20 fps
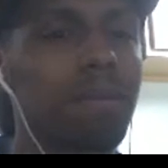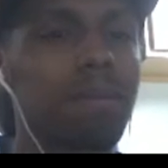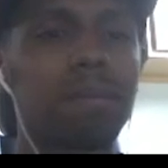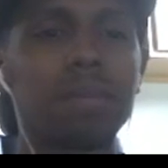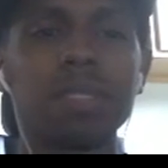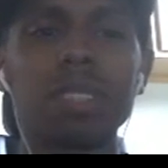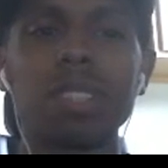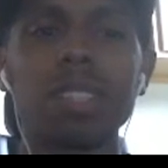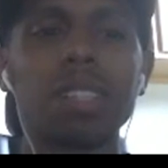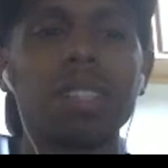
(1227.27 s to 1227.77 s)
Mm.
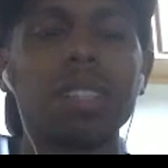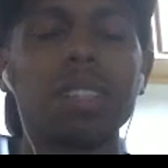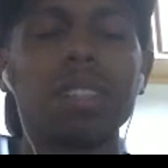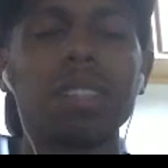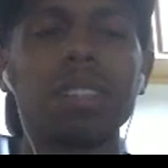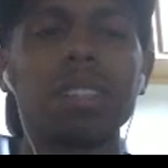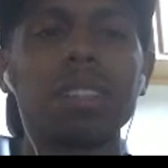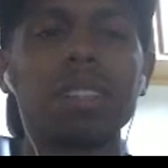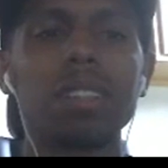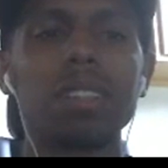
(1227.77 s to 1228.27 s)
Has been
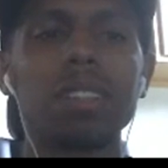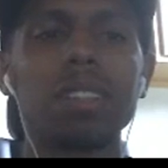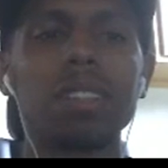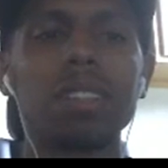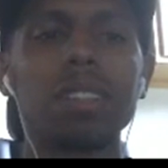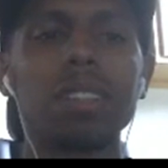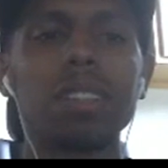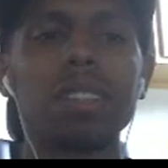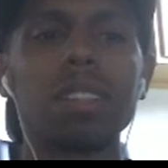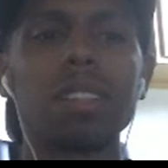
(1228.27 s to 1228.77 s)
server
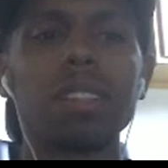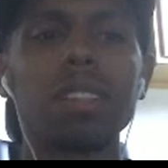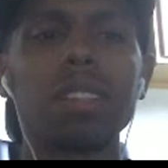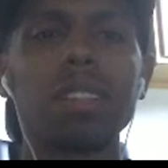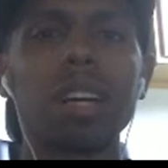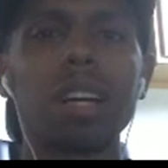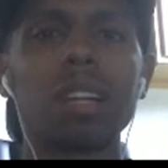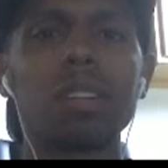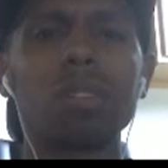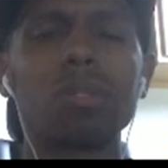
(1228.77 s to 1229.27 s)
closure. You
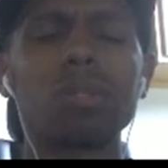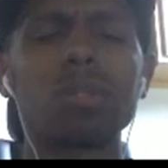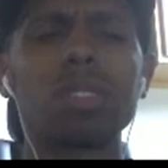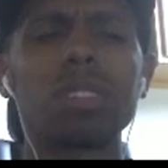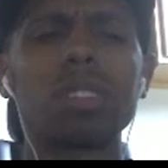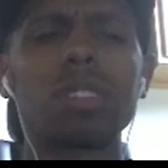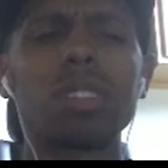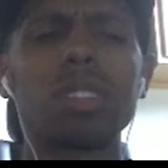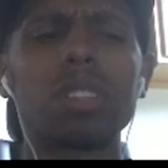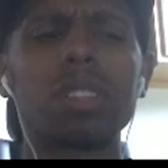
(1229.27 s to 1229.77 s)
I cannot get the
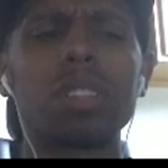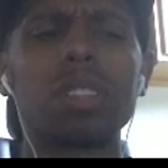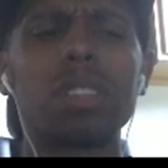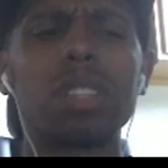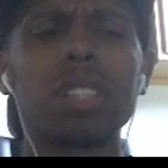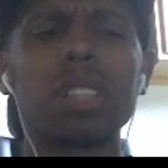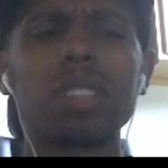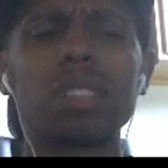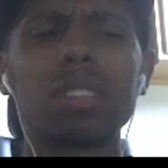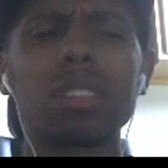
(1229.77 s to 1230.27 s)
platinum.
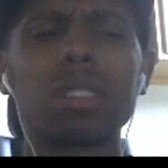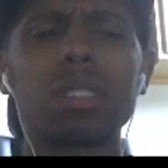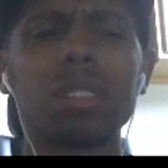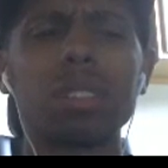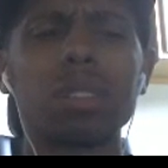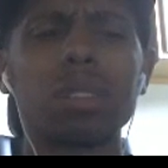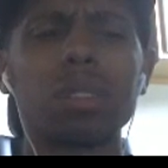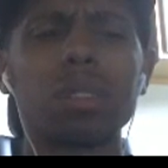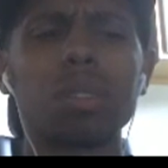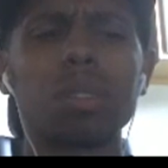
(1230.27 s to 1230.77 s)
Think
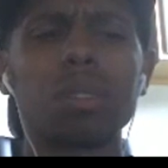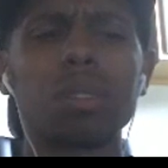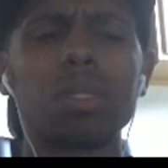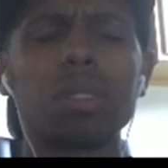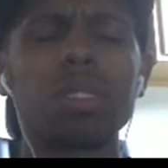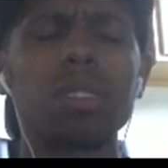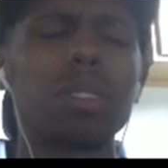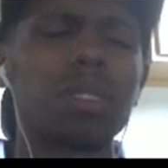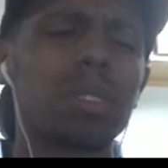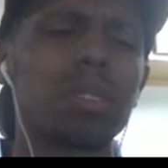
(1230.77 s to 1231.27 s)
so. Uh, you
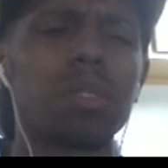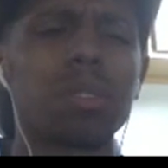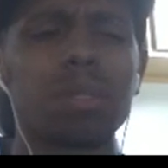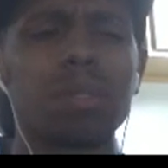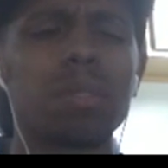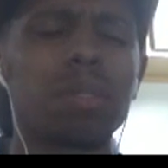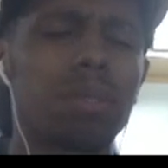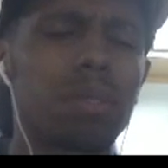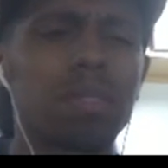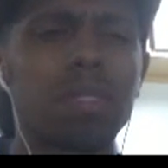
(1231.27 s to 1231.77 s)
did. No.
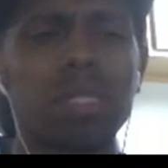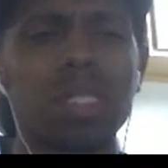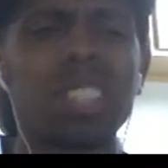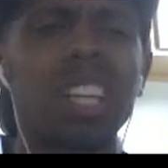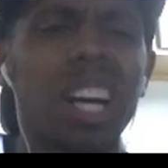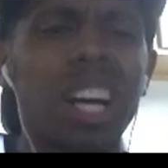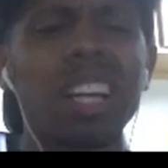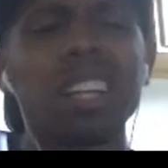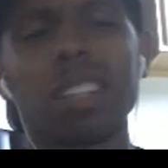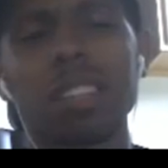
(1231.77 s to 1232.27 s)
I
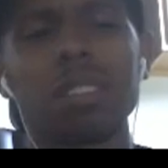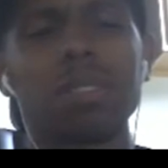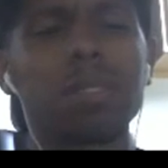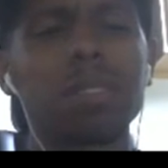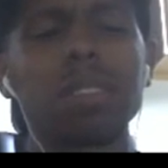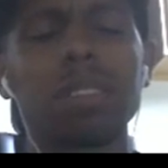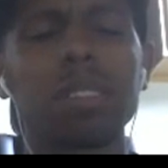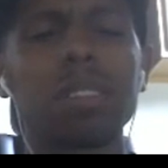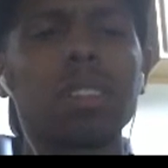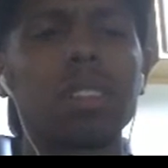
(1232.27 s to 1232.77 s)
kind of. did
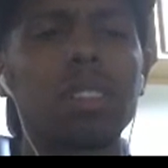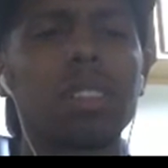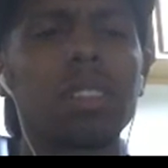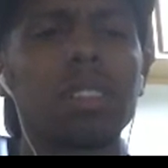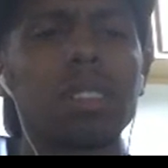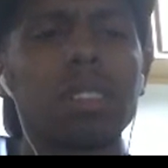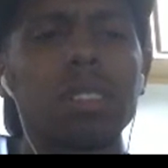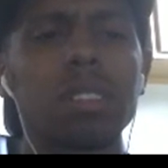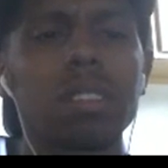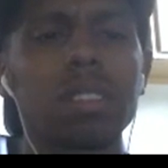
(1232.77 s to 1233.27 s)
all the trophies you
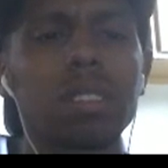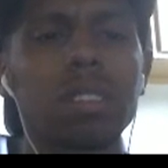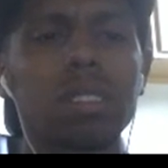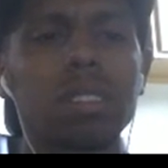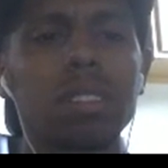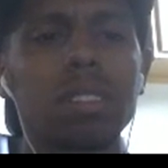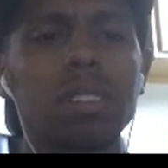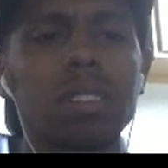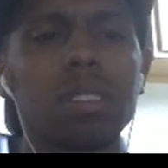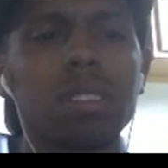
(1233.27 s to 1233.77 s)
could
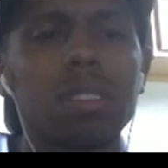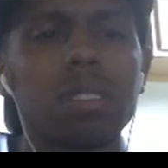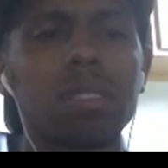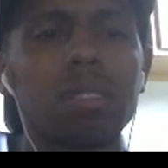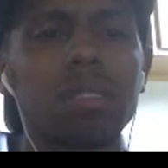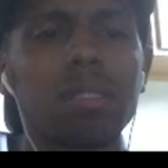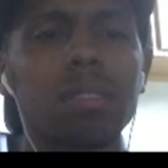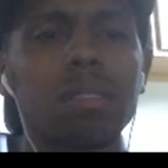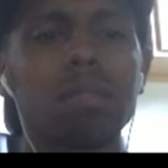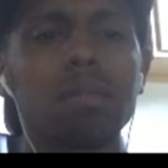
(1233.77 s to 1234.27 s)
do.
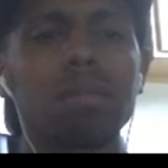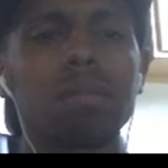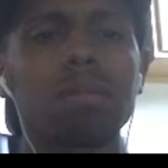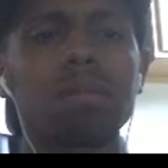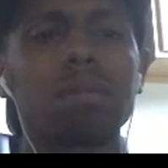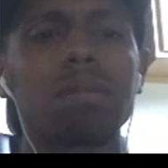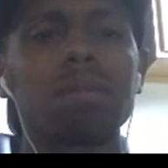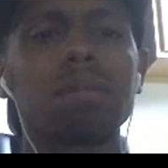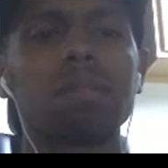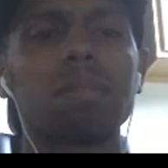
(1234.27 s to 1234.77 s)
So kudos
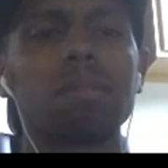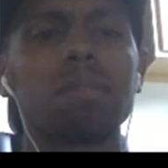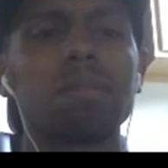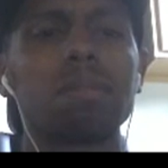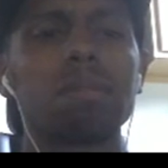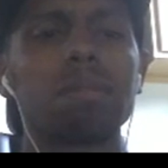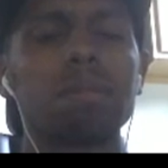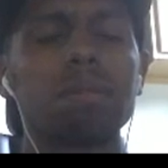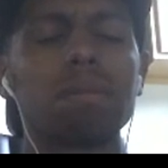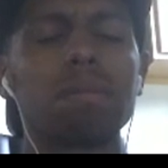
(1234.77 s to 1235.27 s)
for that.
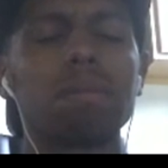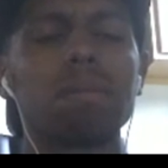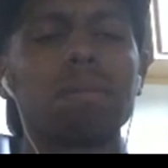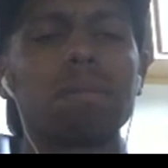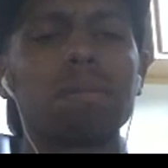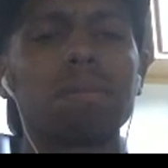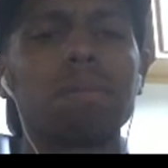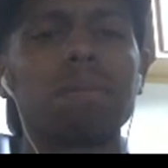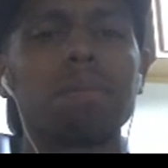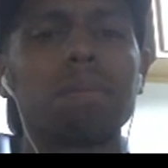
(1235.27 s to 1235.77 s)
That looks
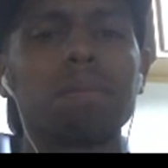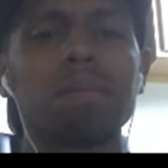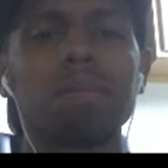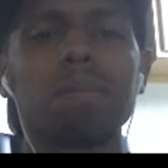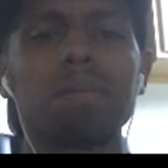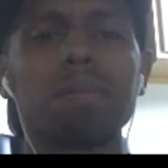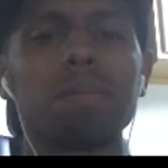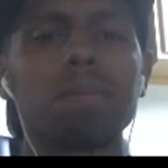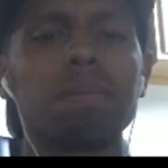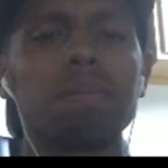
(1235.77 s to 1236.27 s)
great, man.
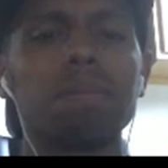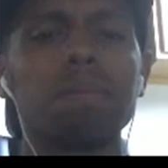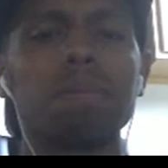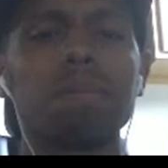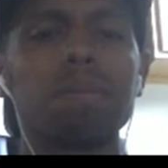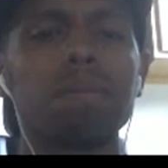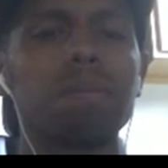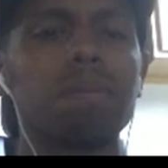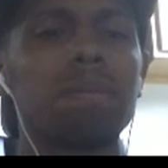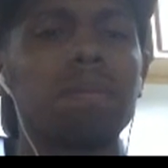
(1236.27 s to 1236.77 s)
I like mm.
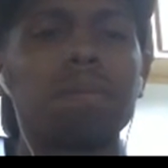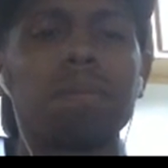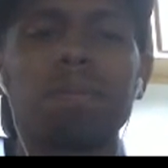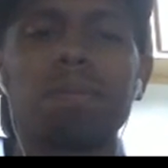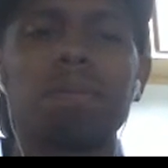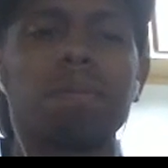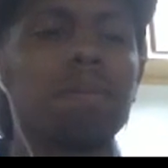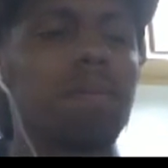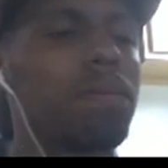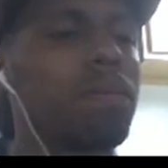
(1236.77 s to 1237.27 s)
your
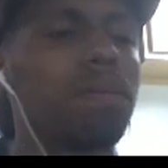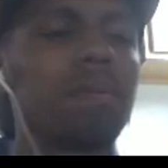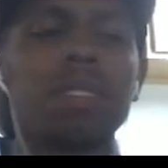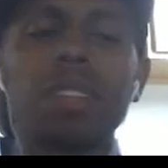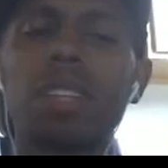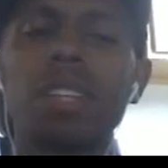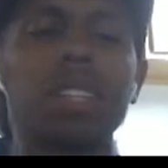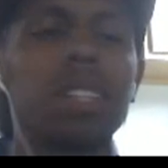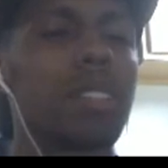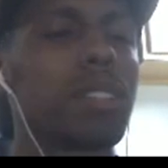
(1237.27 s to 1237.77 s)
um,
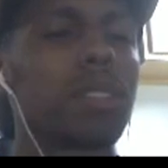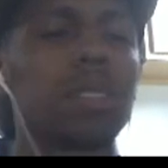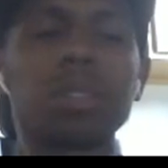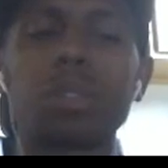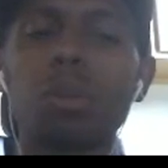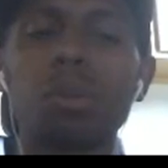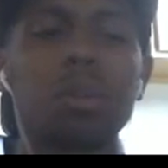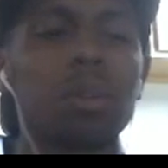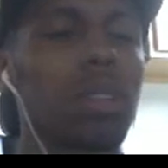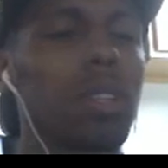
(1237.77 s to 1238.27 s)
007 So
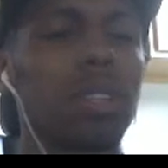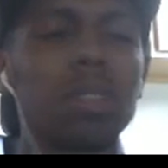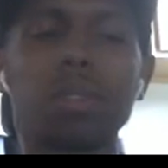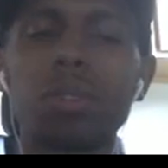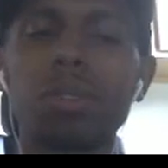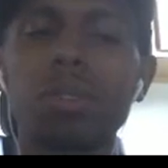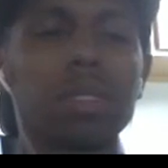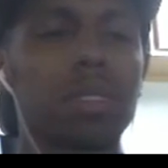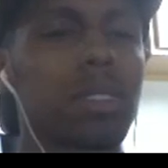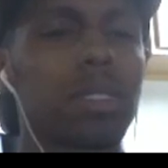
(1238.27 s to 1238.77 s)
games.
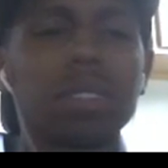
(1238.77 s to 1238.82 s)
close.